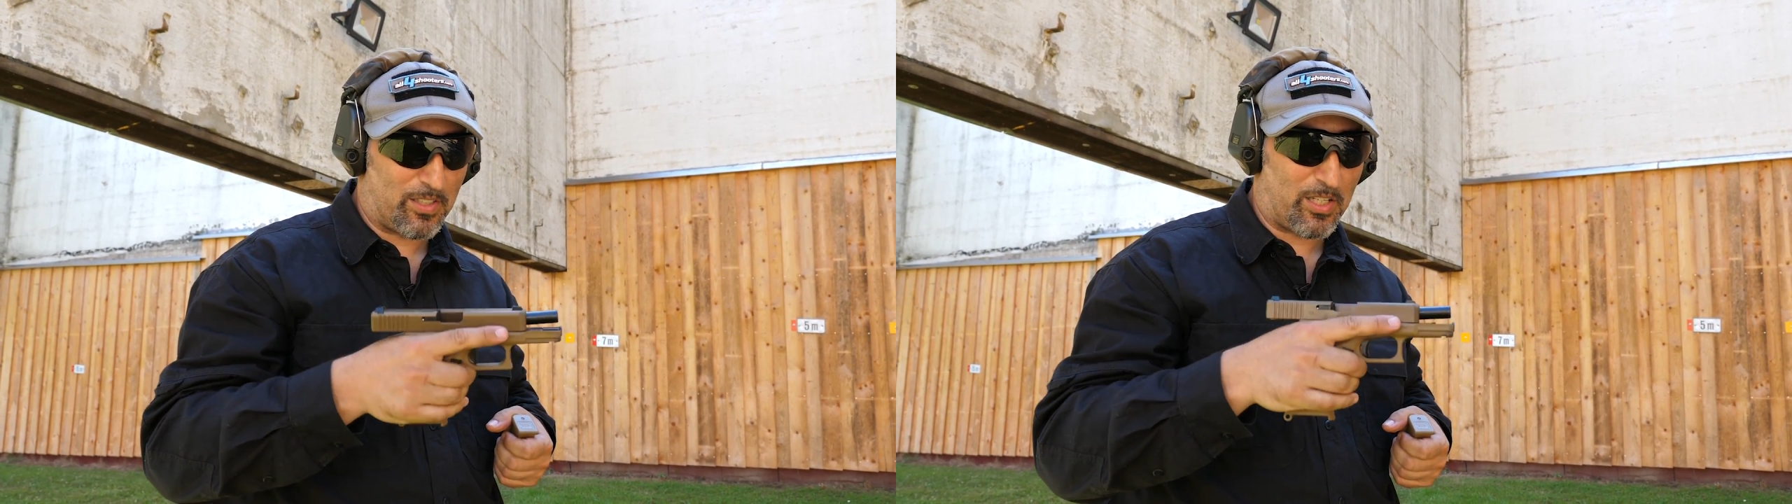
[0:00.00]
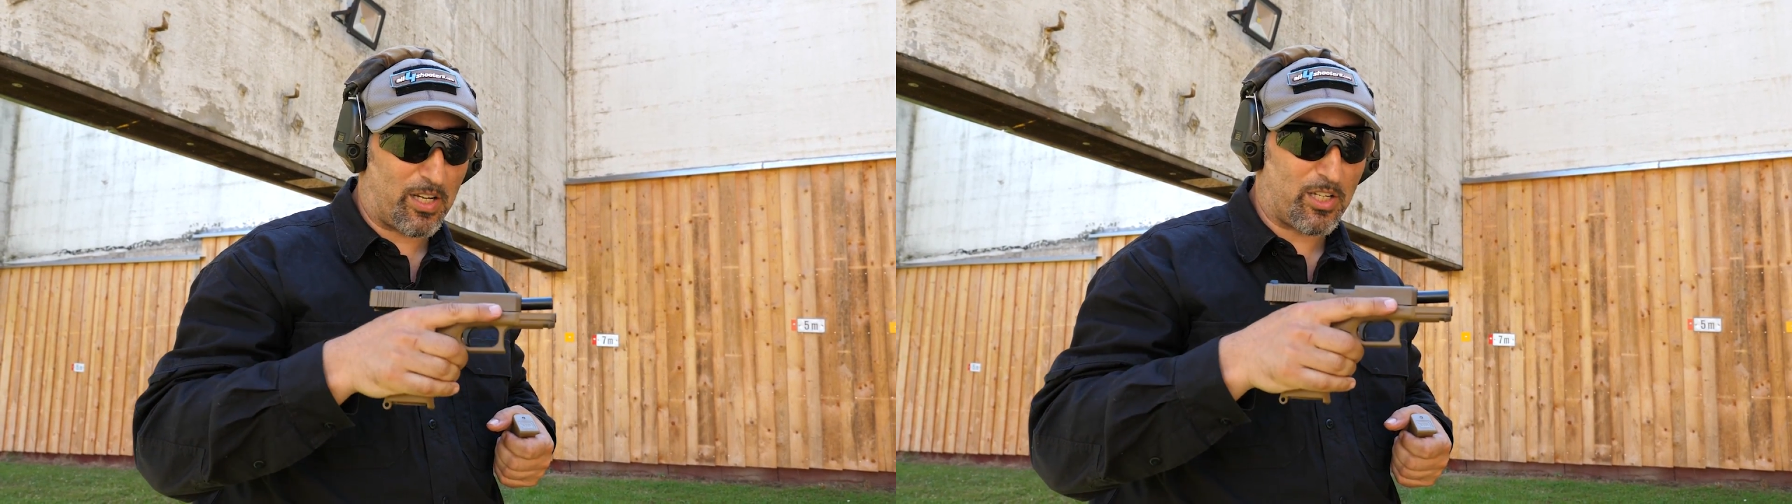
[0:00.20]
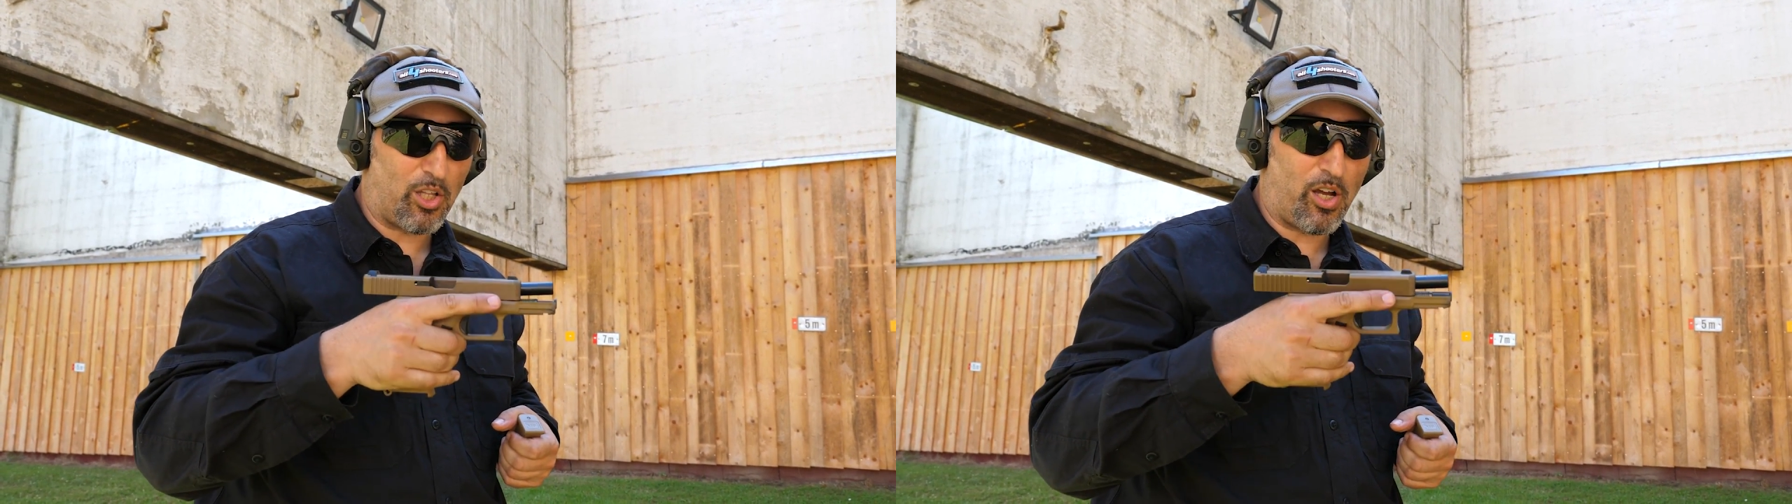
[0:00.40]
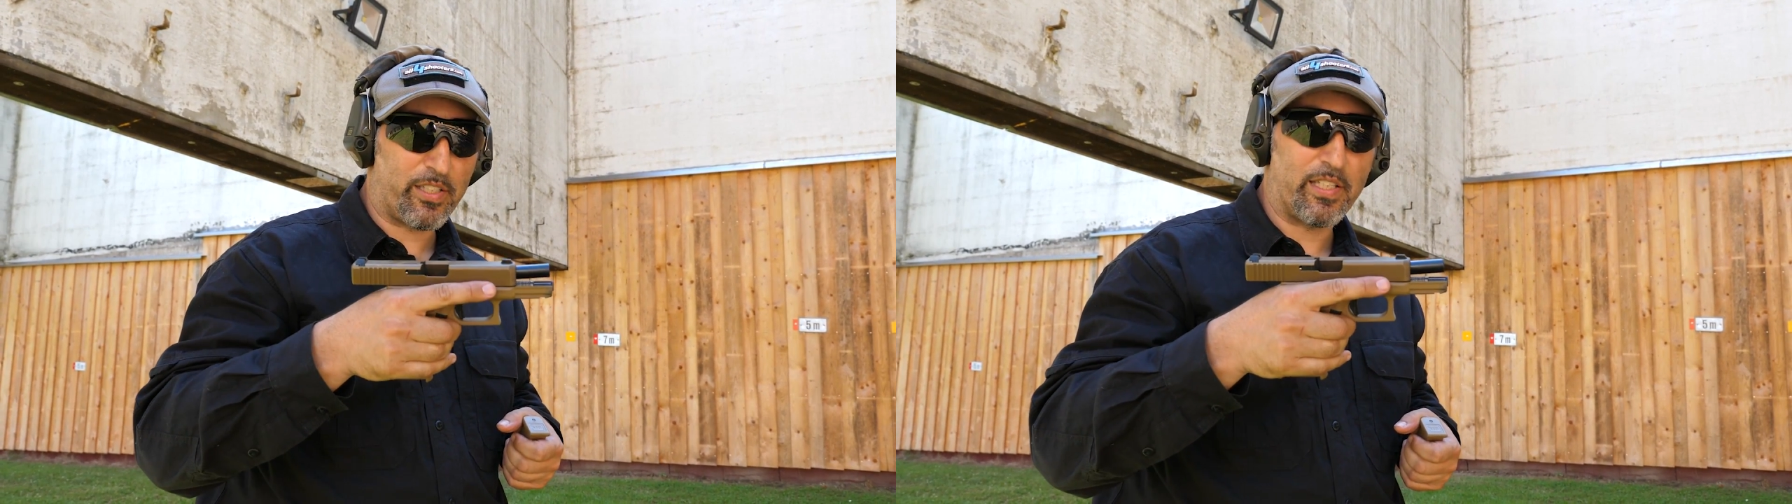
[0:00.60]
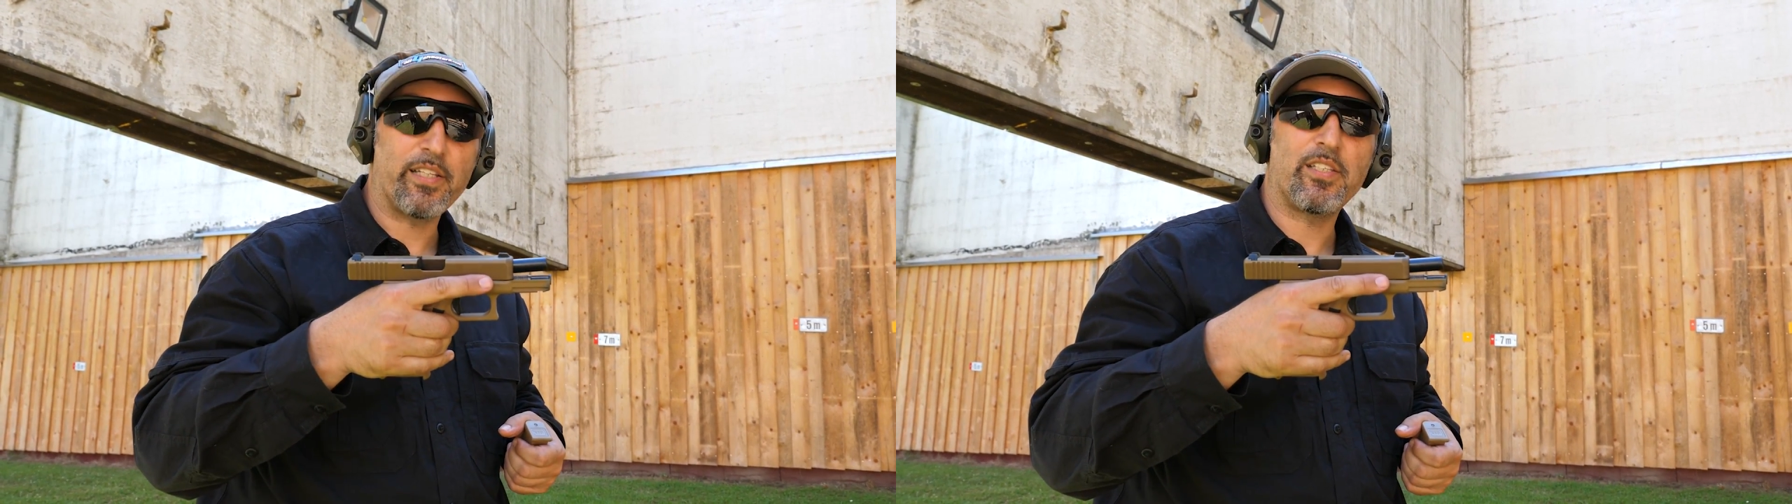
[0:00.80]
The
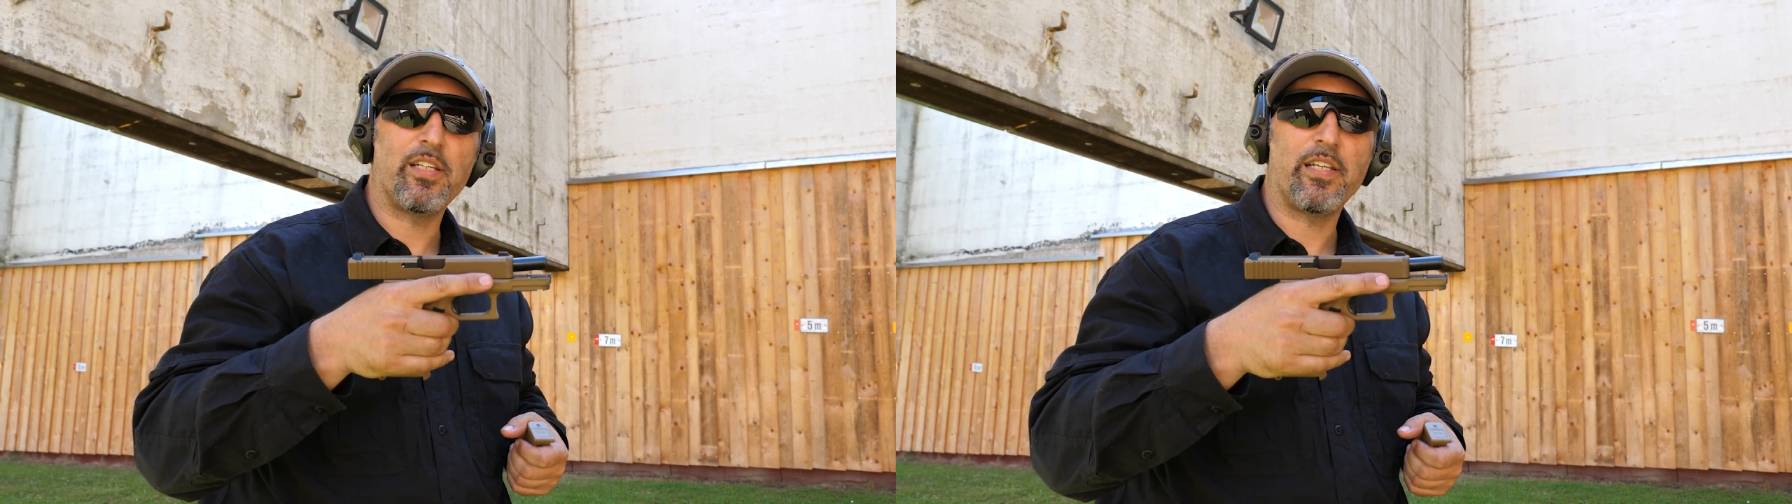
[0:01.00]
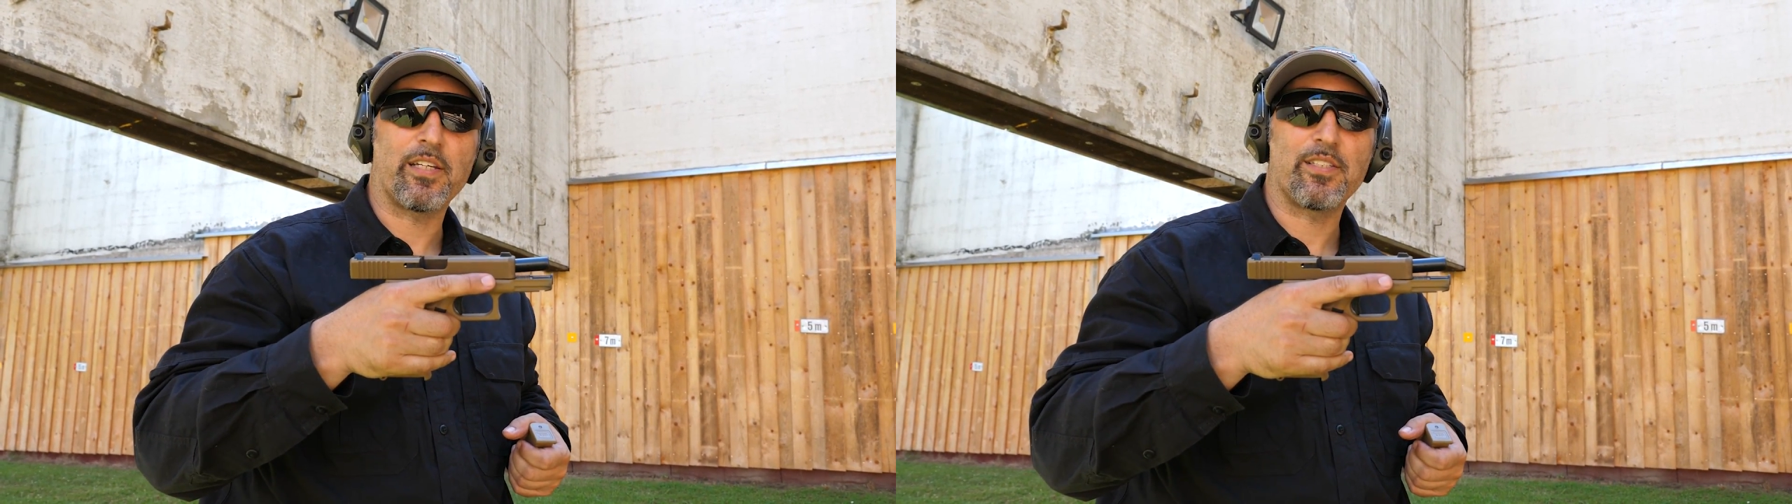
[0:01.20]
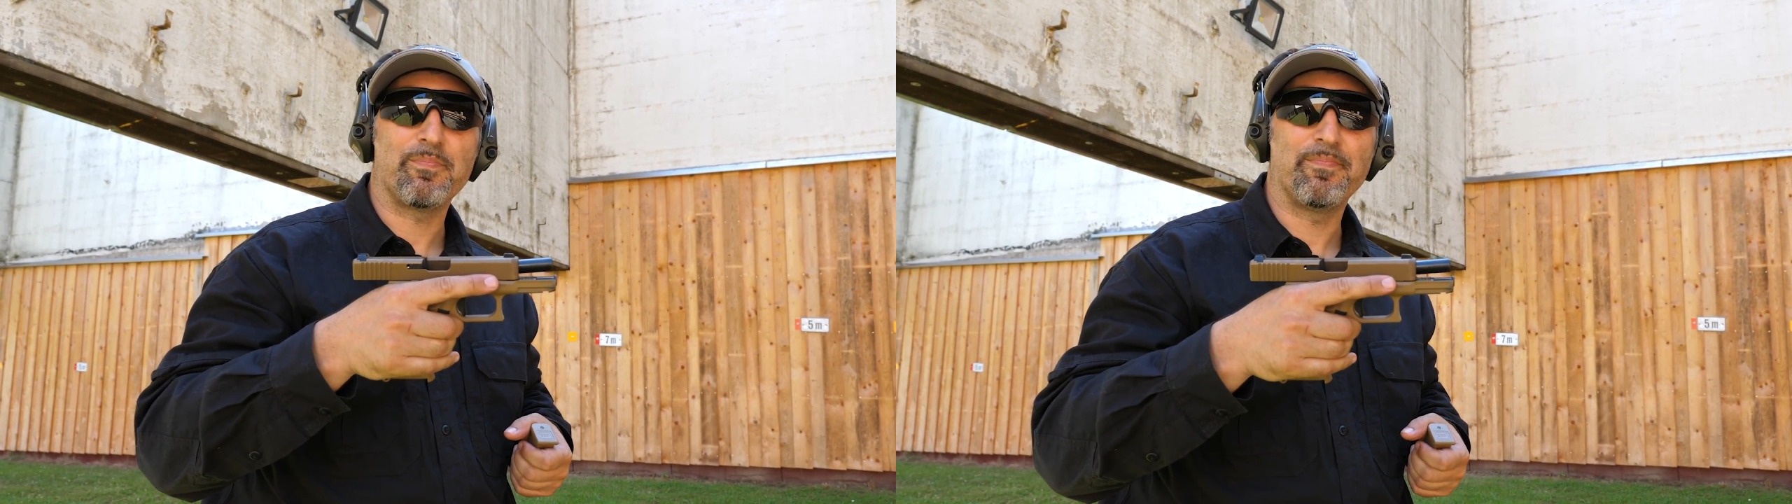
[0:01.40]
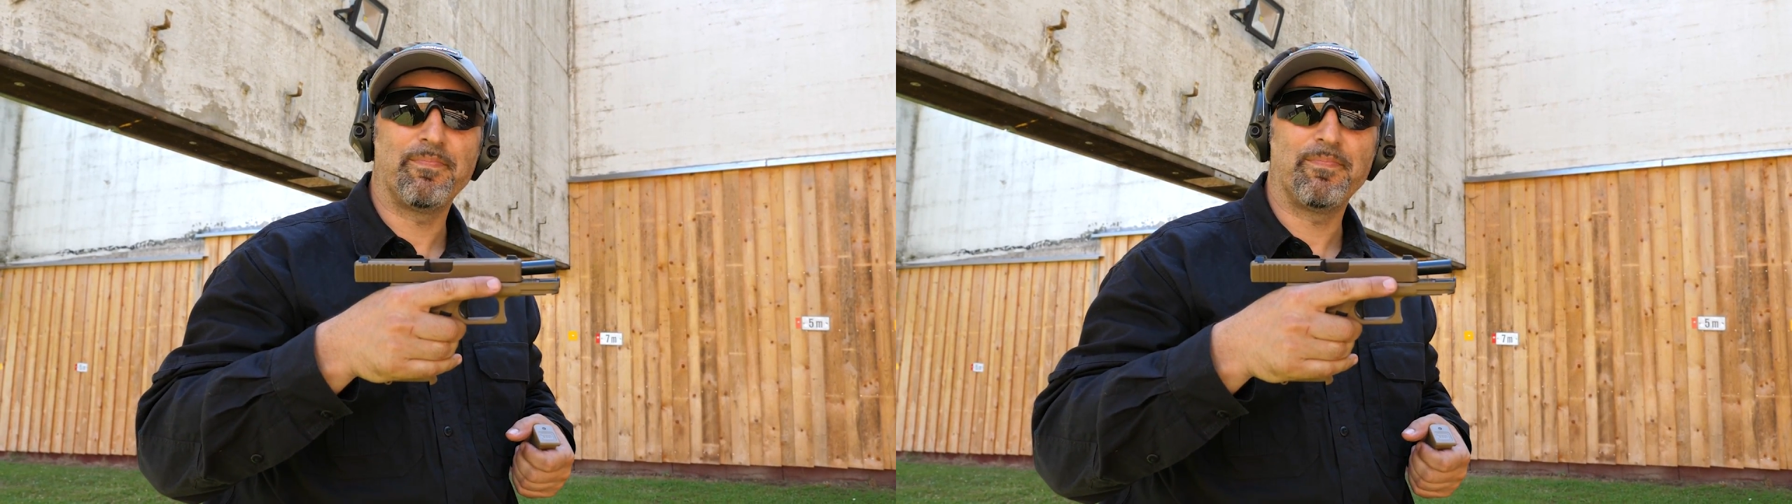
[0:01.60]
Glock nineteen X.